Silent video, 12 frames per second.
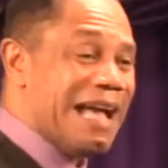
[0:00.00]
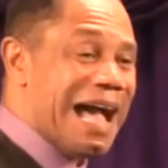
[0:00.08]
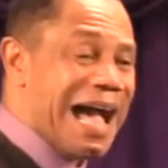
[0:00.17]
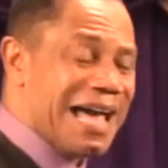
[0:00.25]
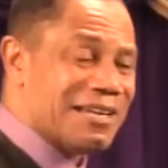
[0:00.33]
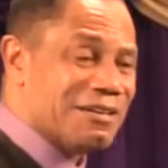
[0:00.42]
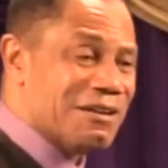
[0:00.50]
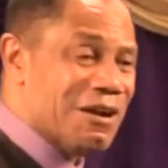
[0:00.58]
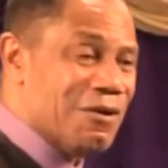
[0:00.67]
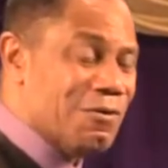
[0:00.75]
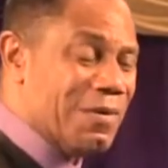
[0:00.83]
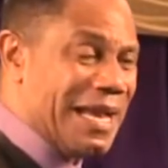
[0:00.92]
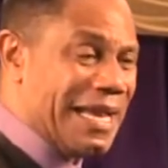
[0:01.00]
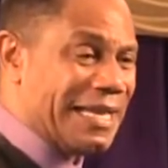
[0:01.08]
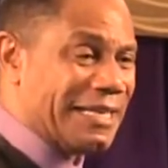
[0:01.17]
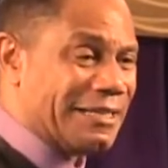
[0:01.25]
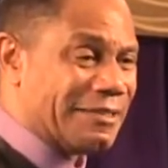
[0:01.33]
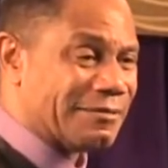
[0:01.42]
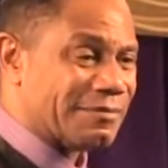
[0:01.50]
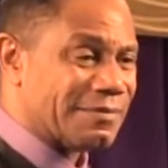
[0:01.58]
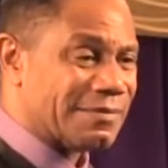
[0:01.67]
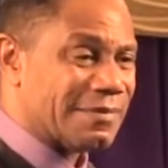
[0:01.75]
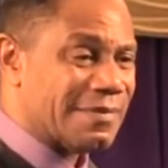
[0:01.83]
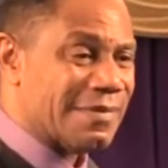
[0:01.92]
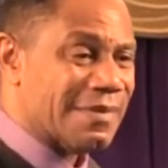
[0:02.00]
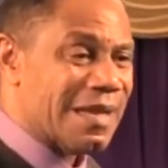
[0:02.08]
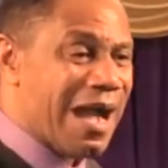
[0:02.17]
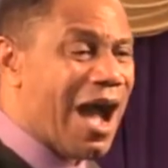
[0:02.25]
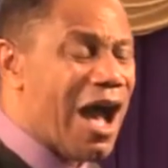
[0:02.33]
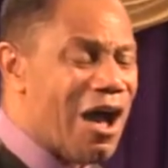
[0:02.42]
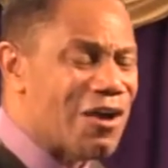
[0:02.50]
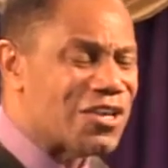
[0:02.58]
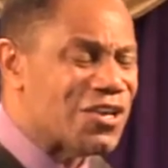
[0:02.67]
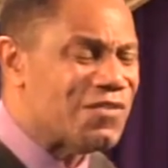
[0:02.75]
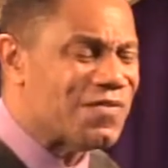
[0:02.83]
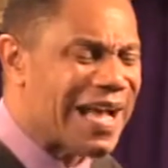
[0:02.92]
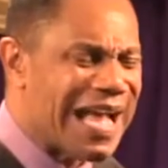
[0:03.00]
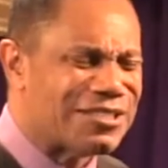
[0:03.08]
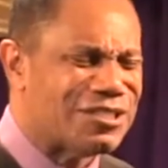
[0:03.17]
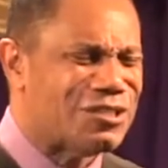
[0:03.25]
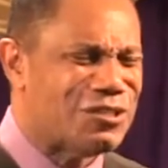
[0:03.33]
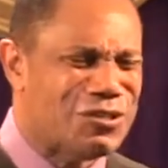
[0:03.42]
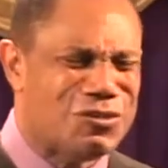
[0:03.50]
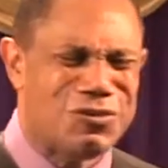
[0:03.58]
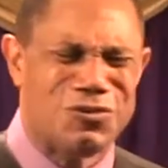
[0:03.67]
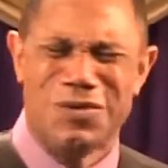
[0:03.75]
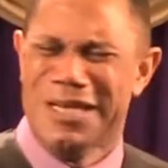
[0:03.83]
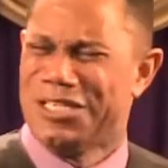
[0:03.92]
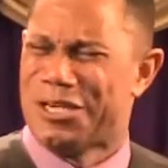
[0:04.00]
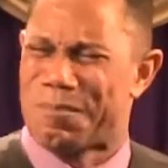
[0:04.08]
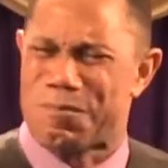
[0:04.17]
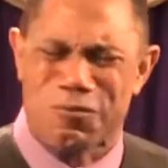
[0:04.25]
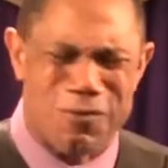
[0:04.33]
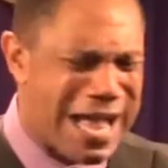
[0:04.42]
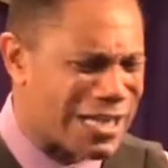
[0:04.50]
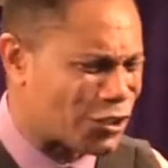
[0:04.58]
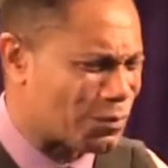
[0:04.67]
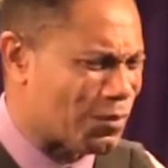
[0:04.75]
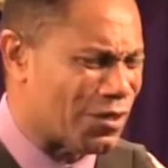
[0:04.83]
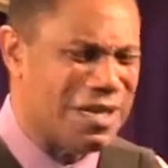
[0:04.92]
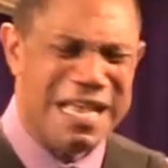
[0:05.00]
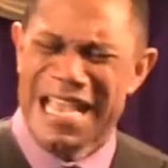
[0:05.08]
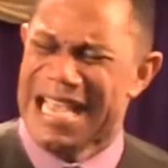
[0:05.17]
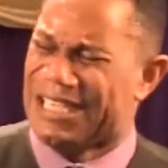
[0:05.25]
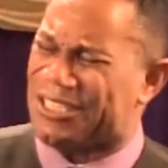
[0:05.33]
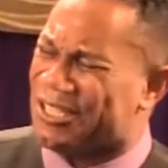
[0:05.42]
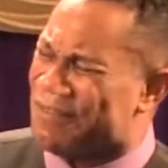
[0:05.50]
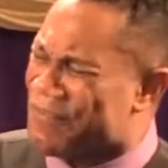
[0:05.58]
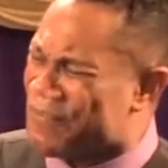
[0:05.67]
out of no way. All you've got to do to prosper is to